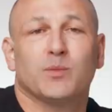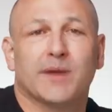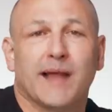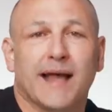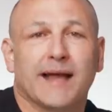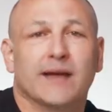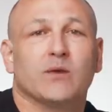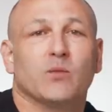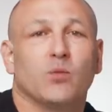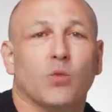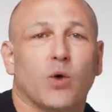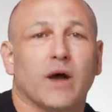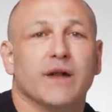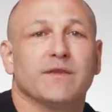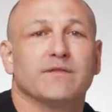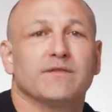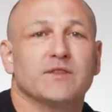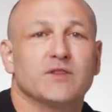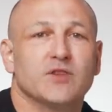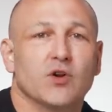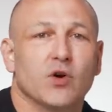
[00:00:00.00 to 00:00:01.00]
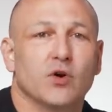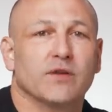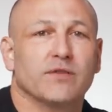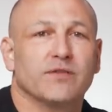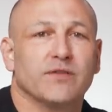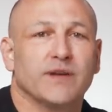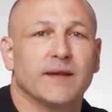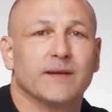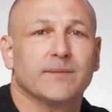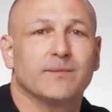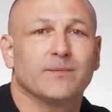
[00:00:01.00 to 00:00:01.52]
black and white
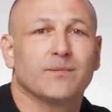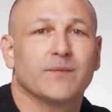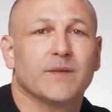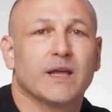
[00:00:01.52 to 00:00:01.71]
photography.